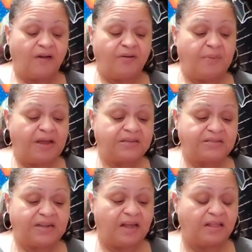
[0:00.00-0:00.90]
Every
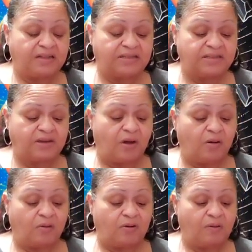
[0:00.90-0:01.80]
man's death is his
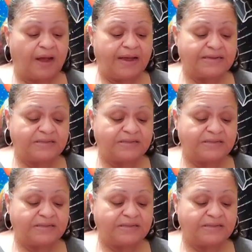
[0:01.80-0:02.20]
own, okay?